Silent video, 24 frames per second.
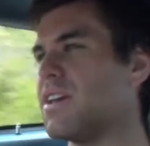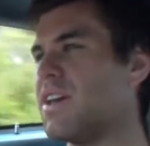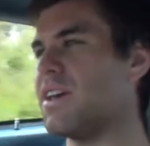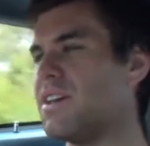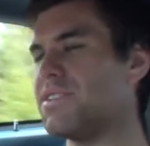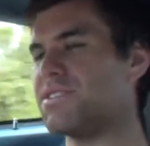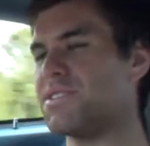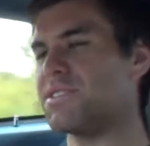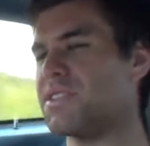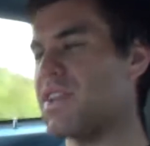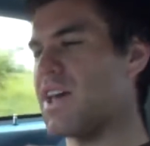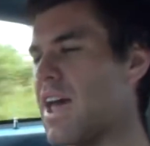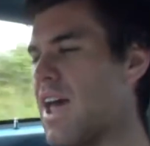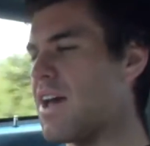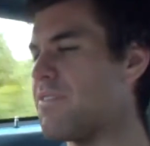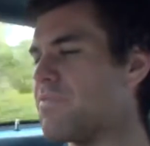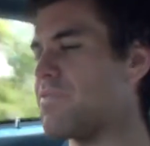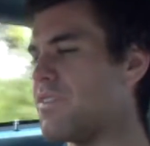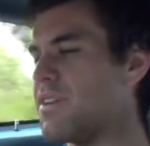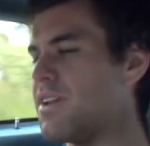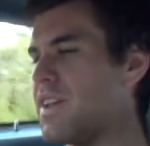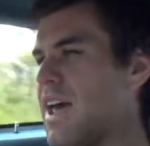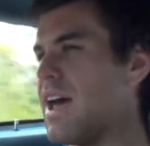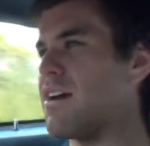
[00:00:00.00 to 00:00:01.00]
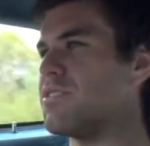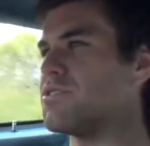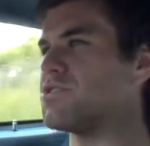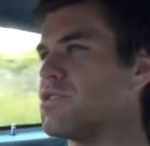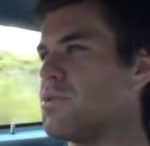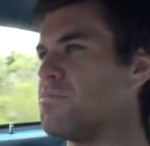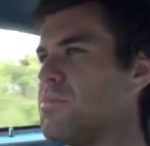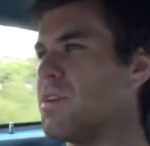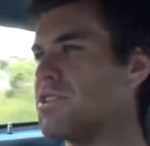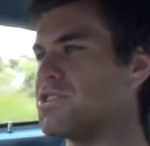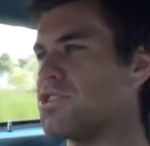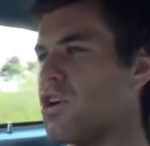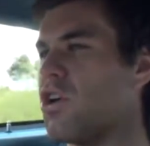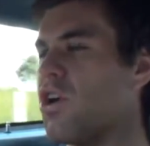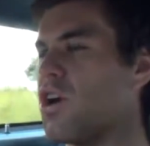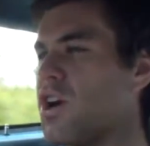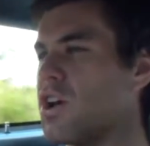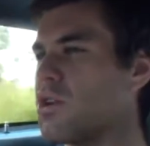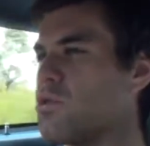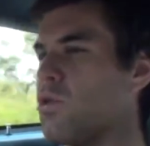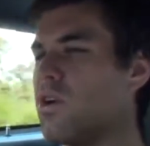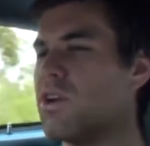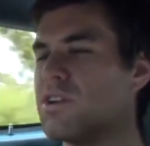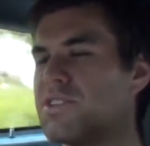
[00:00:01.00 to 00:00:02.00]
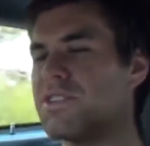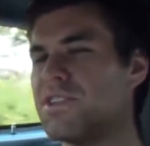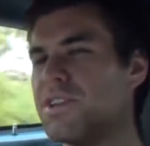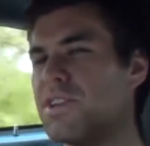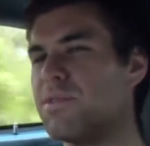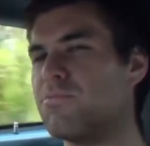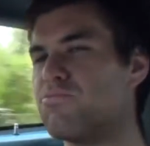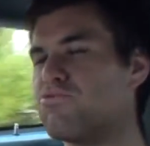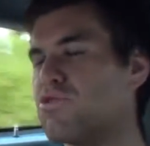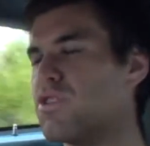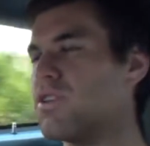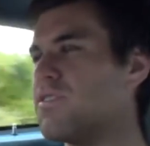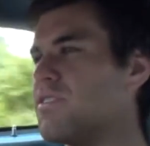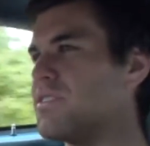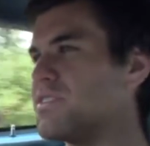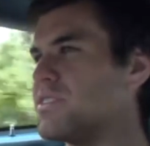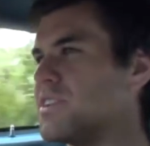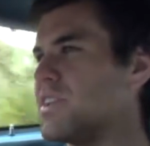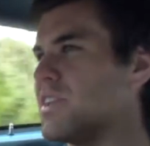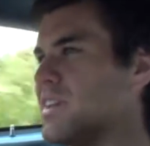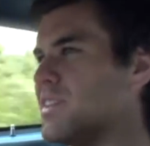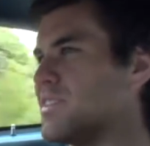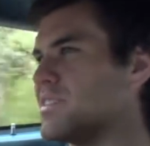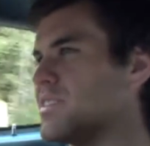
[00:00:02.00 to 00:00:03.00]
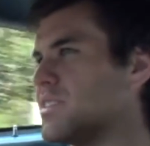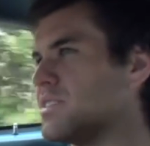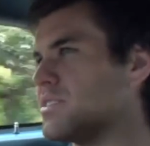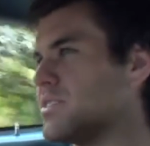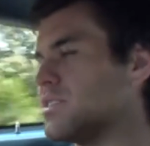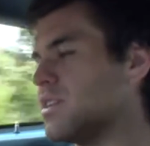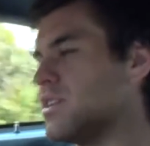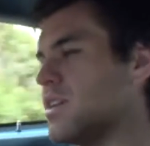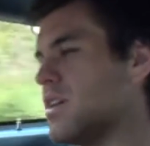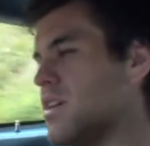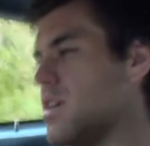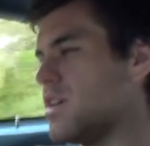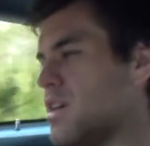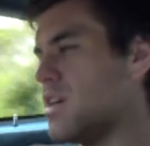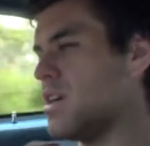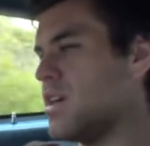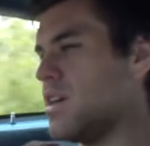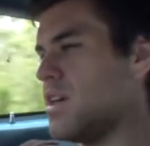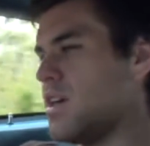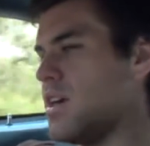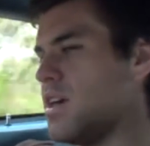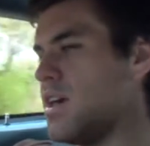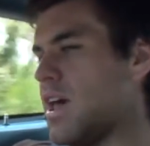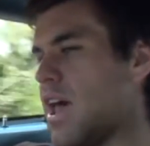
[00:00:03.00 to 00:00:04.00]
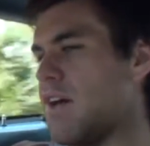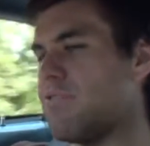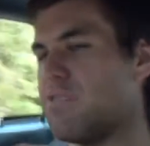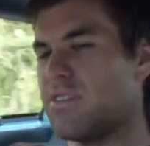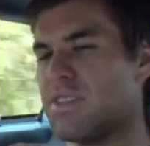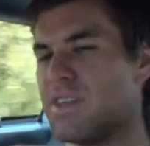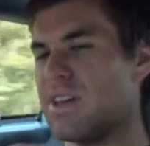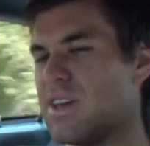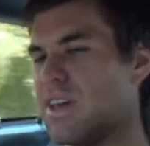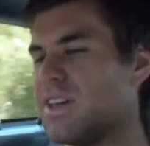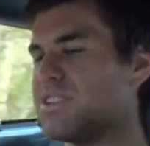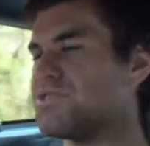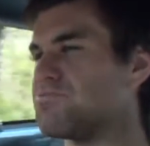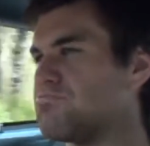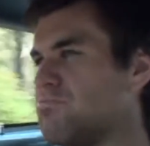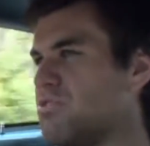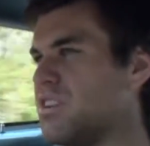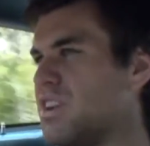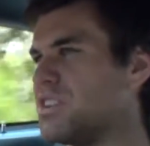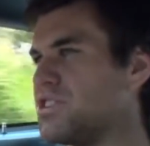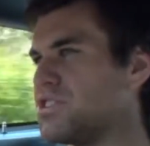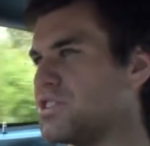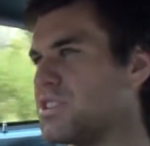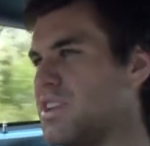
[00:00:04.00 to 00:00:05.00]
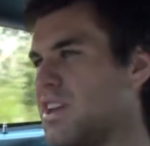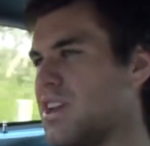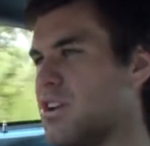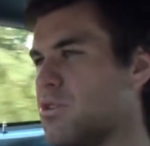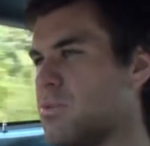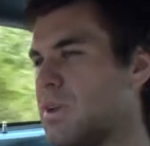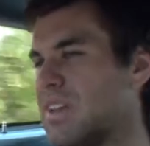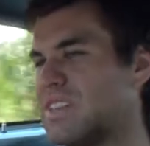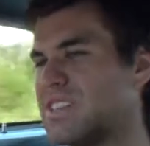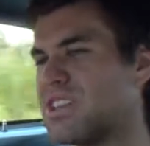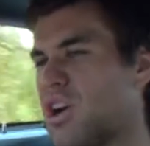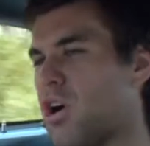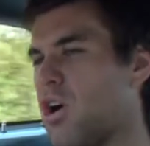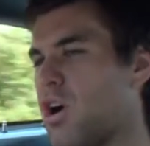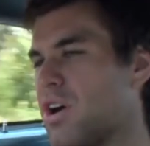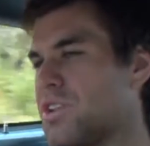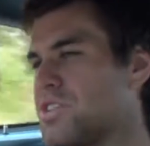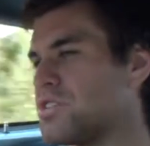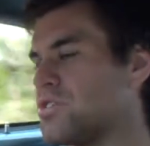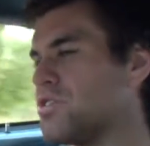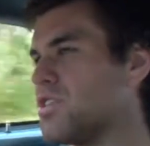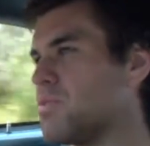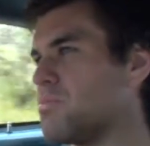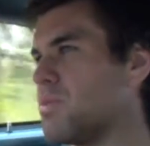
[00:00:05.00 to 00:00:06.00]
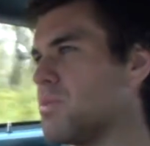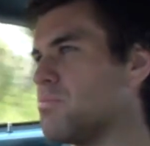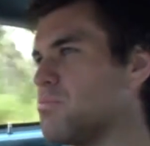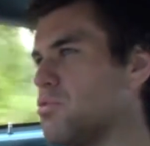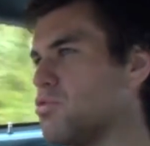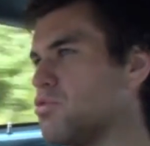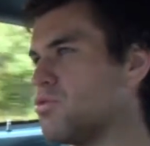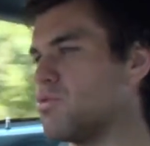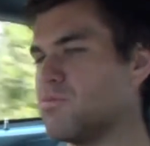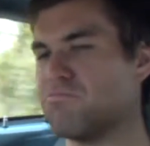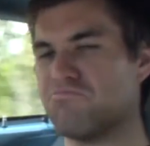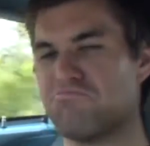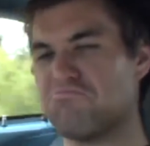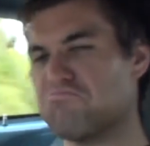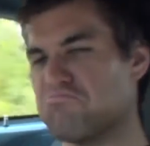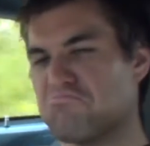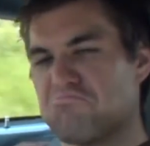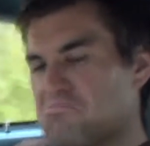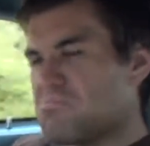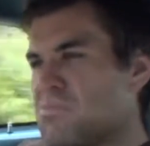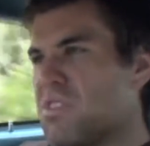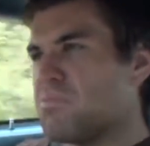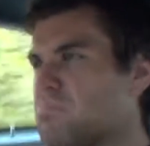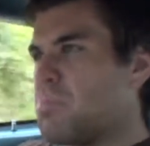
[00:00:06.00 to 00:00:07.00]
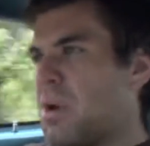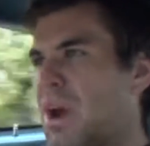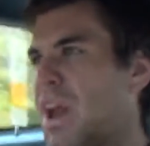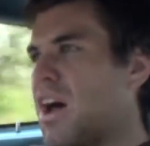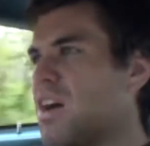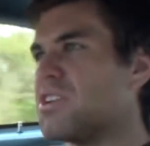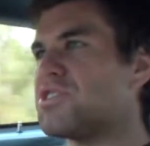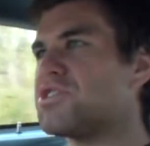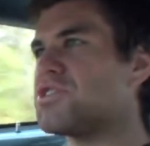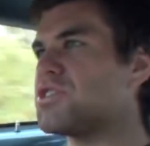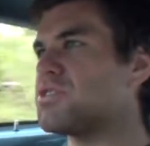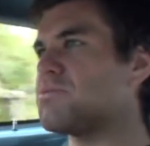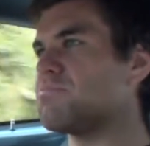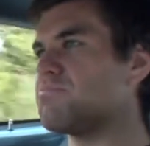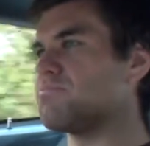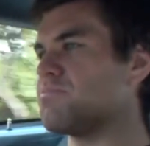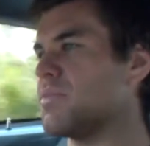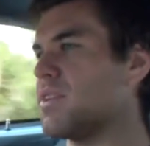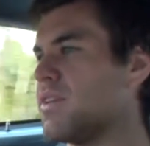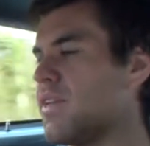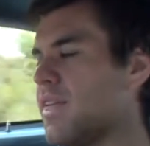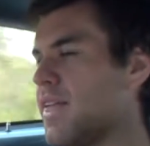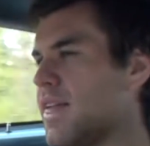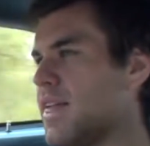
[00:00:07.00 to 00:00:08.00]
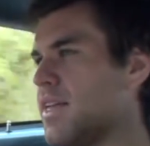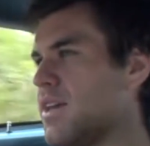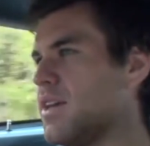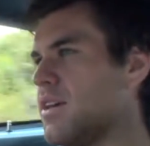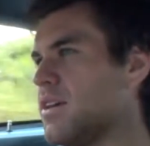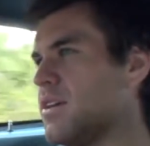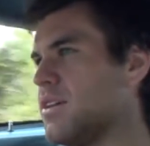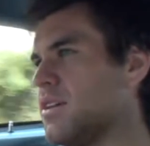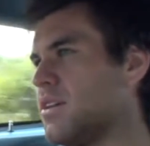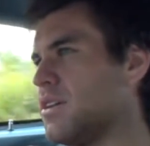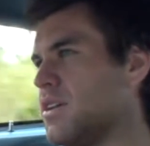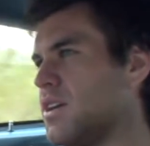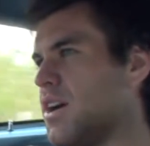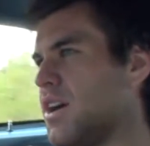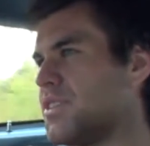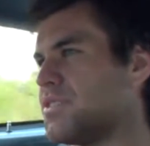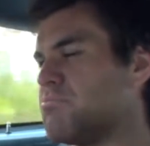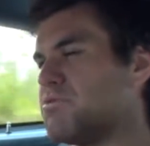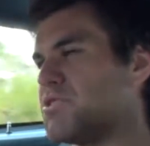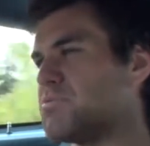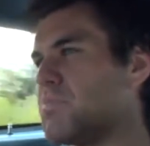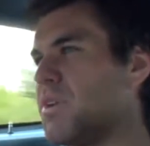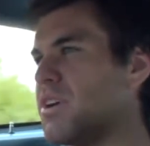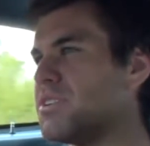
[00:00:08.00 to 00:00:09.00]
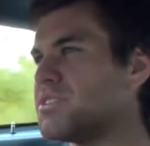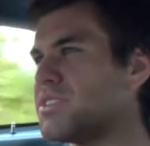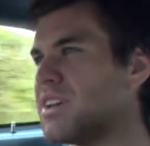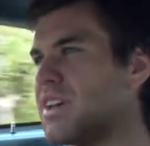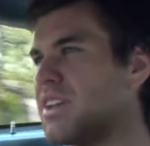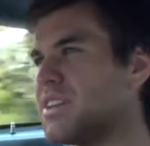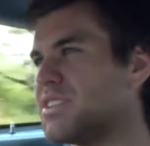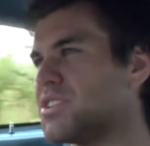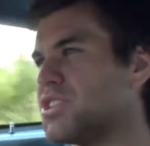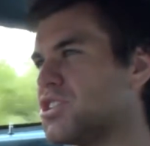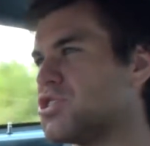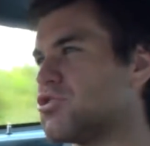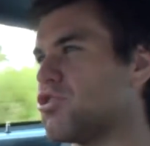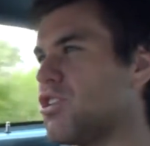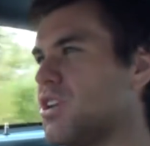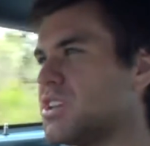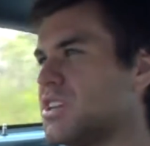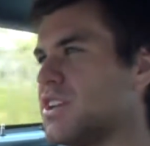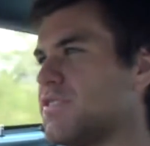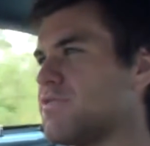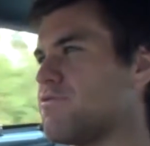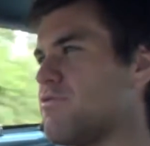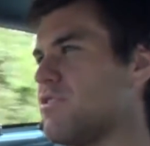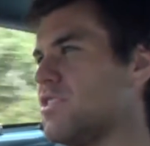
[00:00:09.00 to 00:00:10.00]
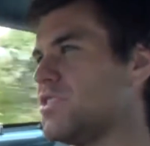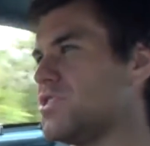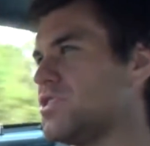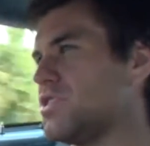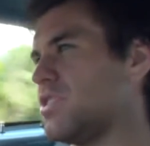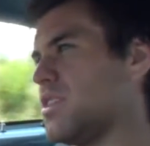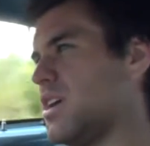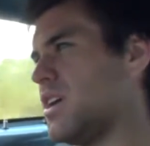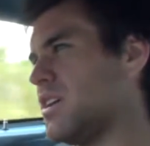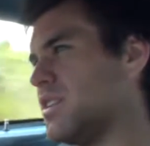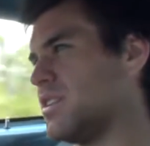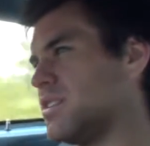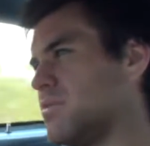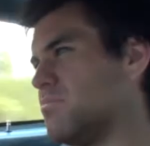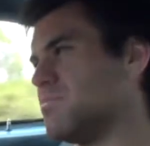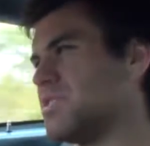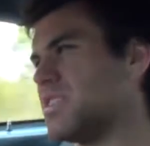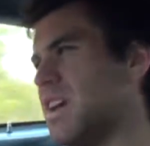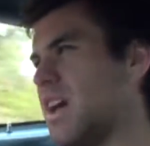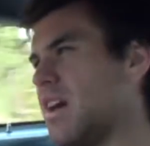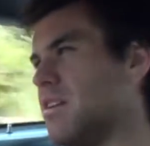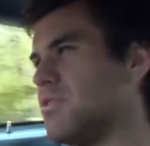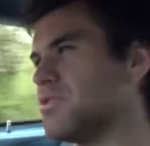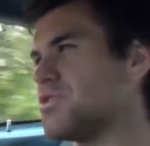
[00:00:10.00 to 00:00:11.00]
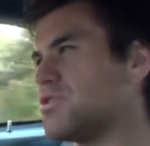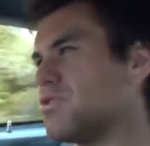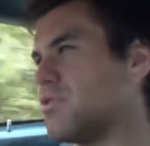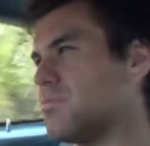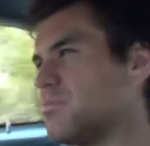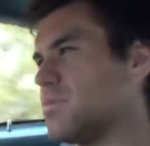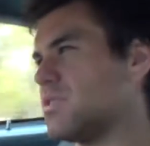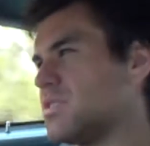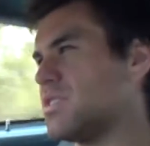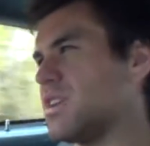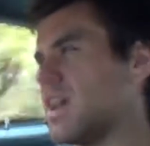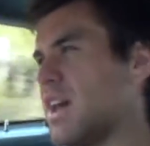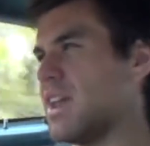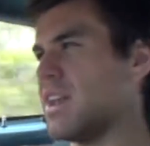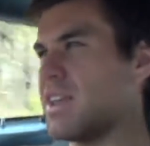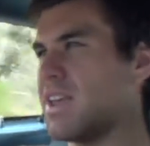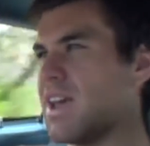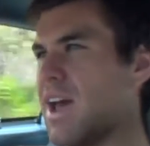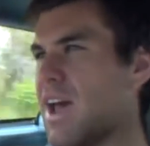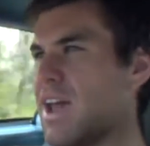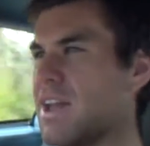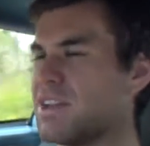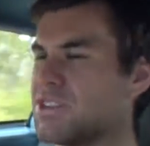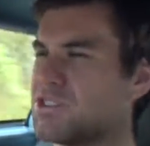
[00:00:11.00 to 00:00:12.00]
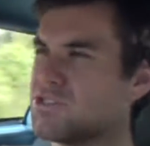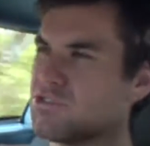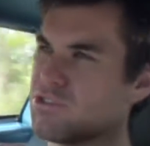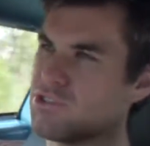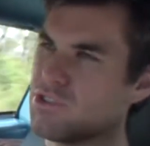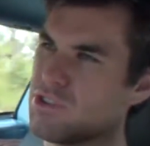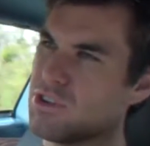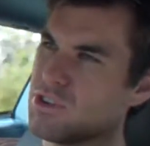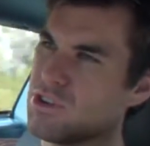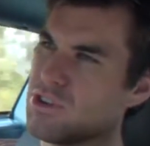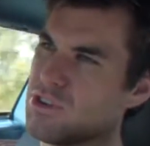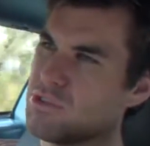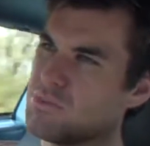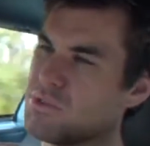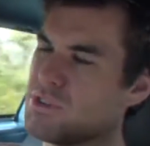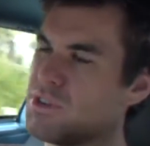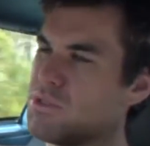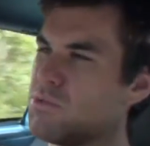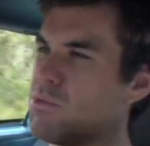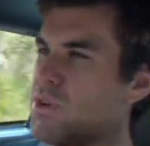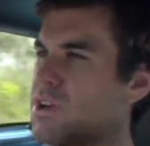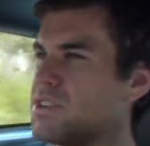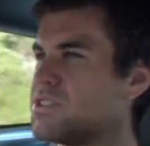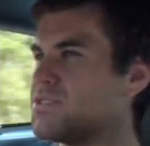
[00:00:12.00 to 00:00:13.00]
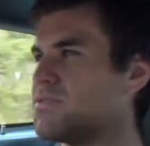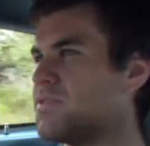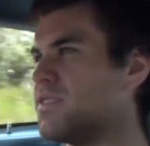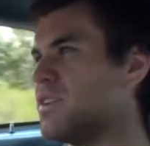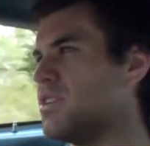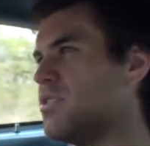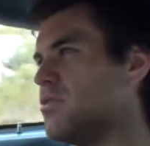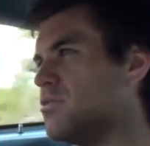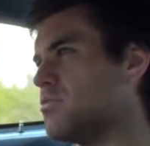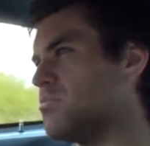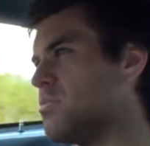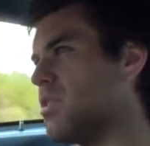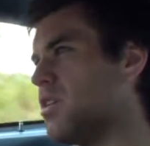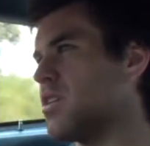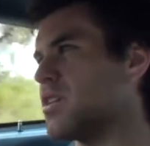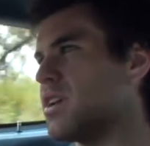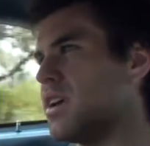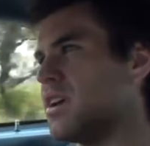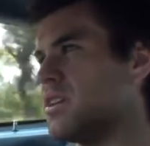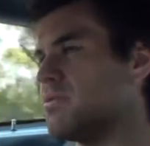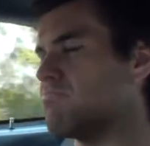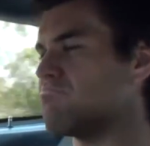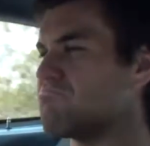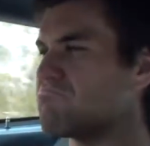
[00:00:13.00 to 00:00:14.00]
is they have fitted out to a much higher quality than previous Elises. Everything is really just a little bit tighter and a bit more plush. I suppose that is to try and differentiate themselves from, say, the Caterham and the Westfield market,